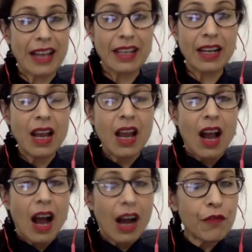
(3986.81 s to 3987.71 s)
And
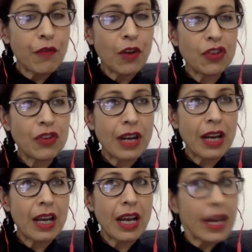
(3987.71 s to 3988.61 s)

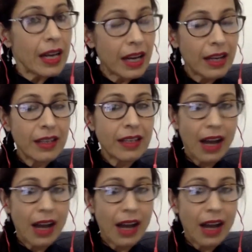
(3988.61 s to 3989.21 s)
unfortunately, in India,